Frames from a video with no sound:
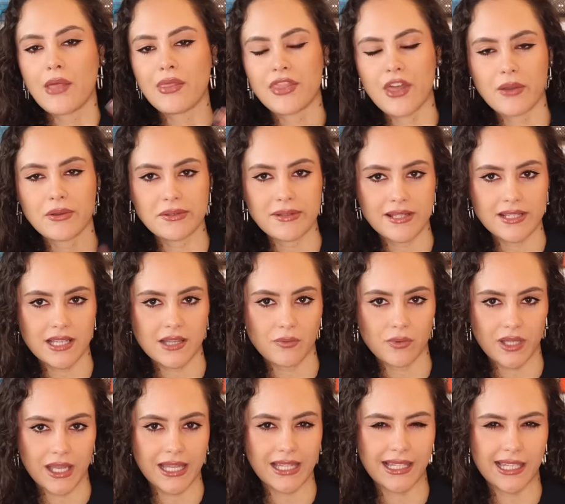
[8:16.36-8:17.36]
And those ones are
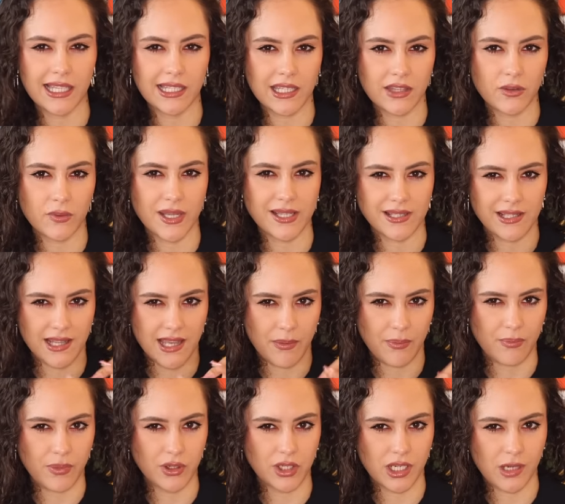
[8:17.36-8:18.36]
clearly the ones that
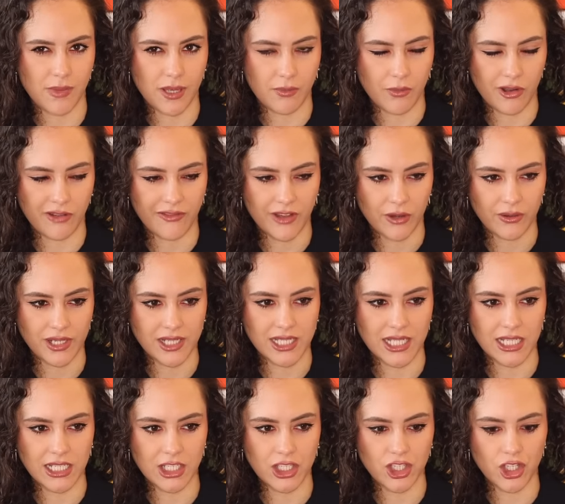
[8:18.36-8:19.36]
they're putting a bit more focus
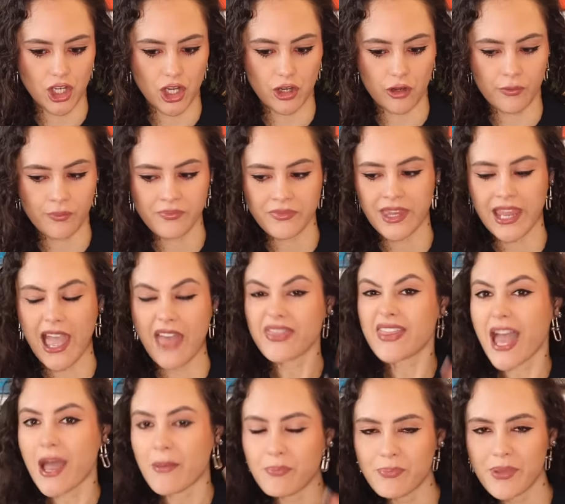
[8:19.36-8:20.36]
into. And
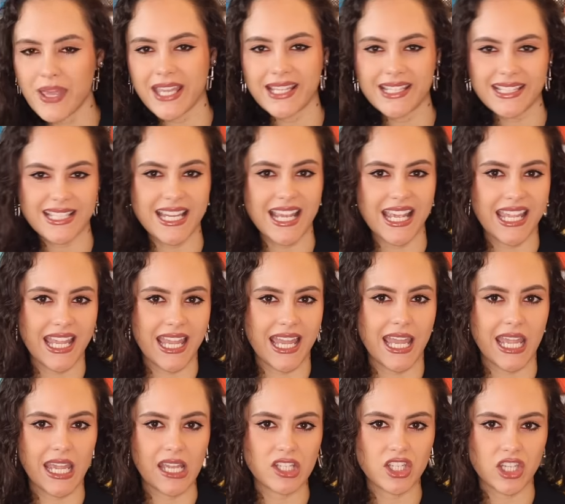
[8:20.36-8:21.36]
their big ticket
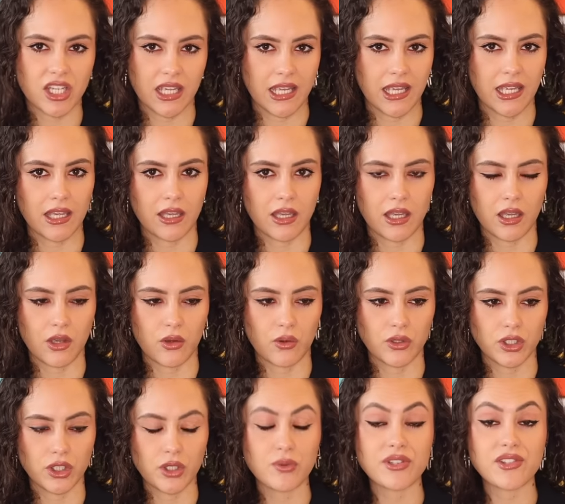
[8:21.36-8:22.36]
hitter here
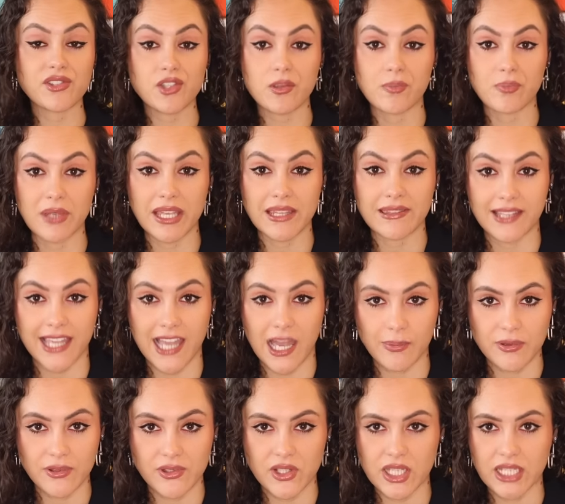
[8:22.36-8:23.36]
used to be the
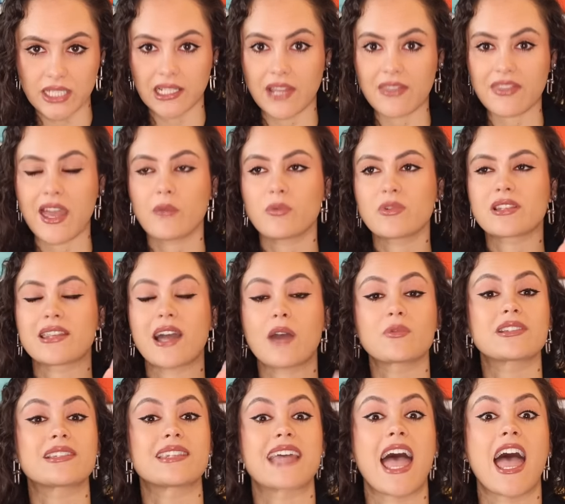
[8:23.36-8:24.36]
Capucine. Like, that
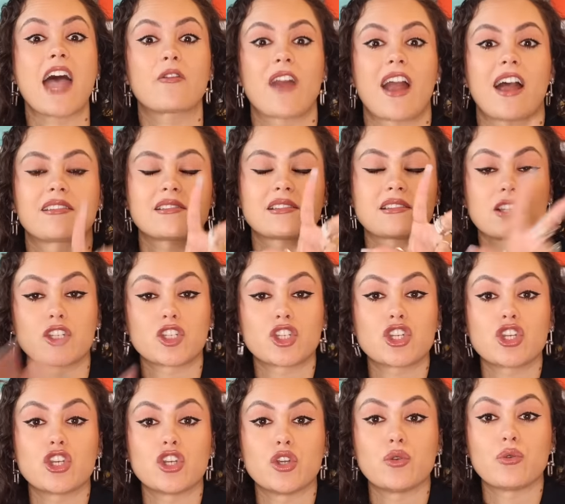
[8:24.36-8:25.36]
was their answer
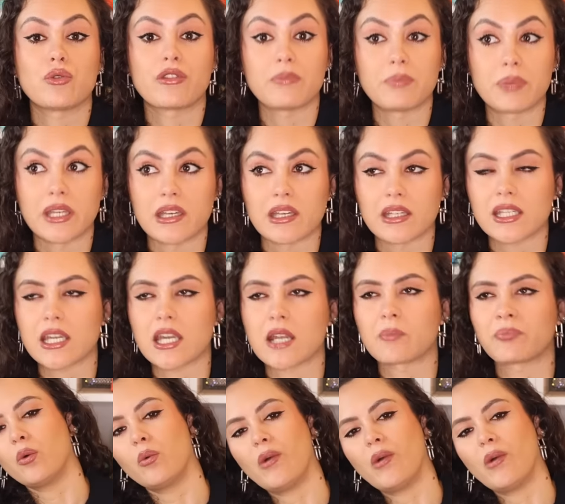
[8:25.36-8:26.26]
to the Birkin.